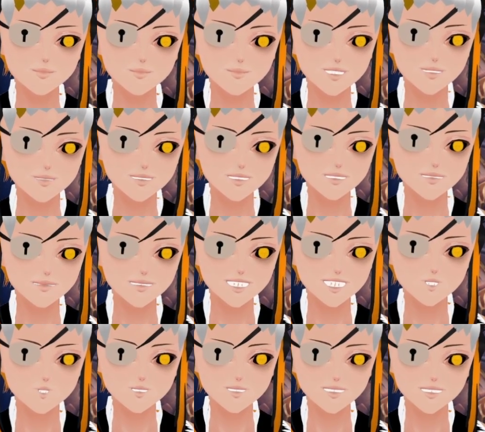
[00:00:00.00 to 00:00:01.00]
Okay, there's
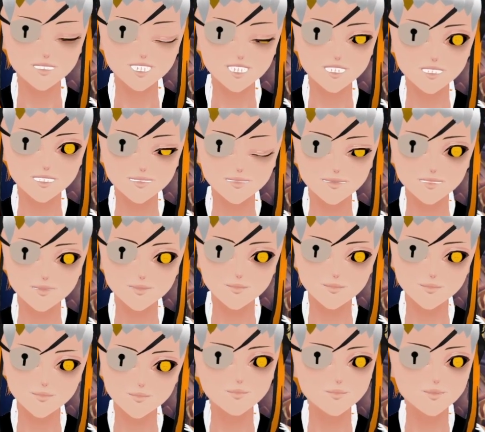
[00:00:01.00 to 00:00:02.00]
Ghoul Charge.
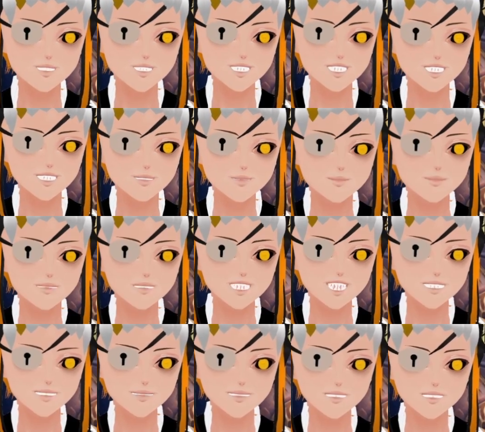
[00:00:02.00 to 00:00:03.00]

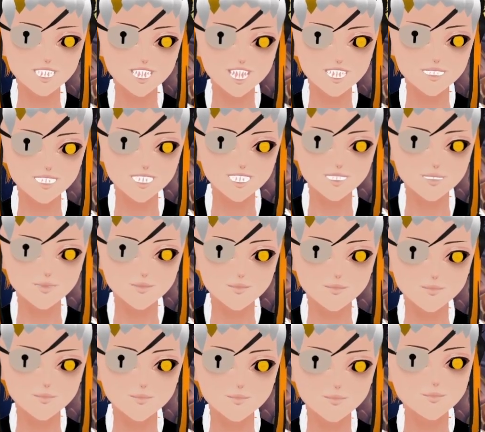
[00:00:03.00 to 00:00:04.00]
Frost Strike.
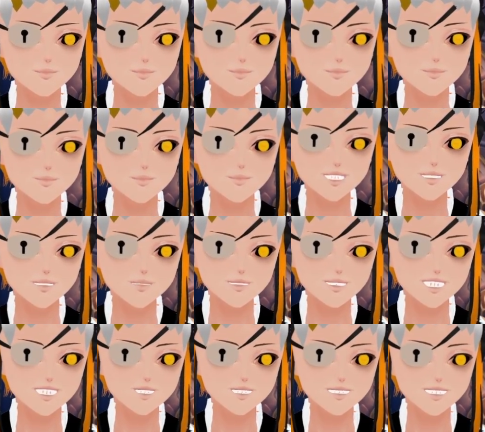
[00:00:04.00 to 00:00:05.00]
Oh, they
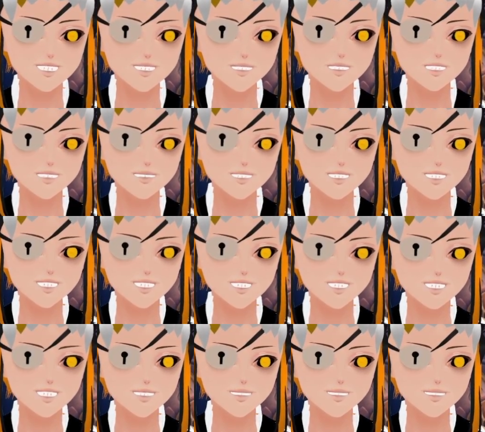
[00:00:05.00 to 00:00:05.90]
did get rid of the